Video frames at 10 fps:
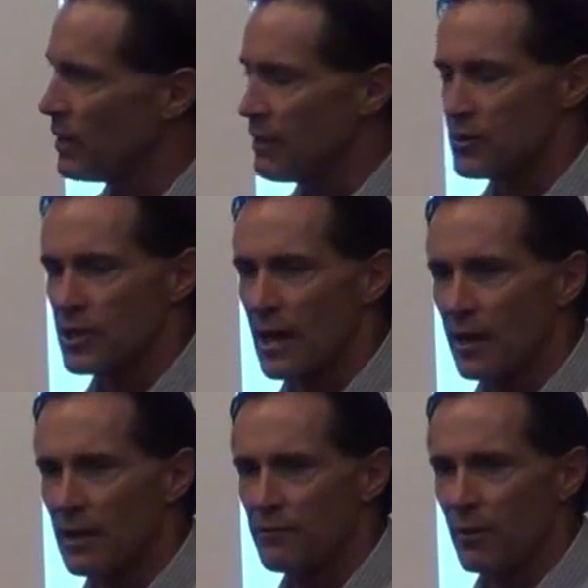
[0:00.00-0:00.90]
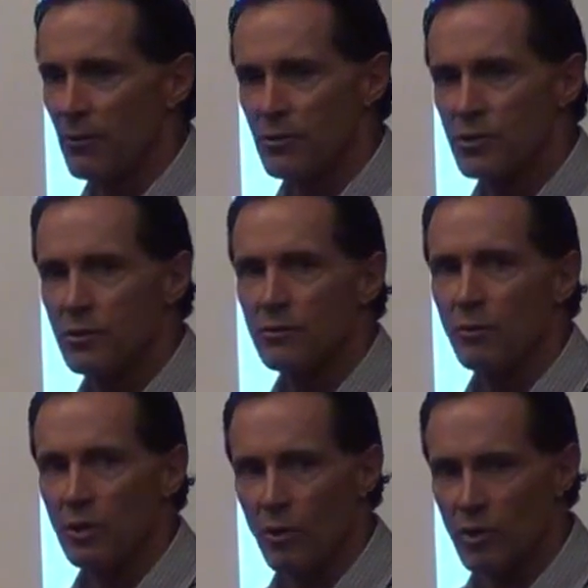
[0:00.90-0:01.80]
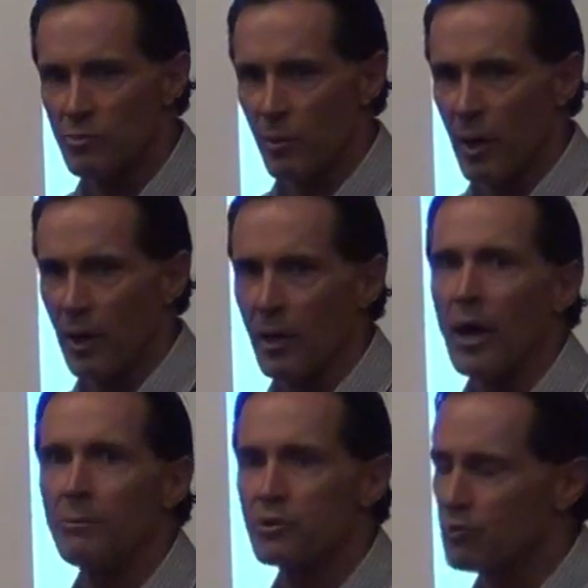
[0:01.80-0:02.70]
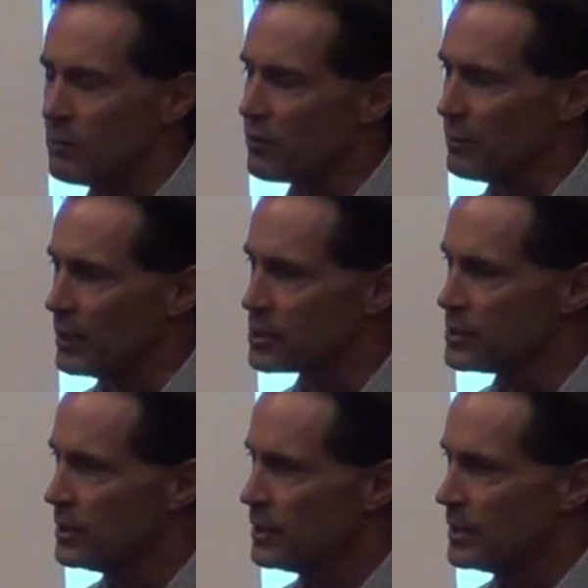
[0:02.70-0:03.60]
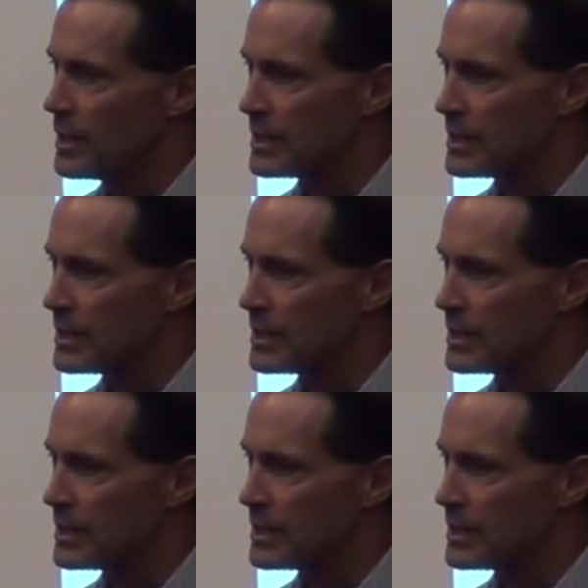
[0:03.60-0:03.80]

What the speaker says: We have the satellite photos. We know they're spraying upstream from us.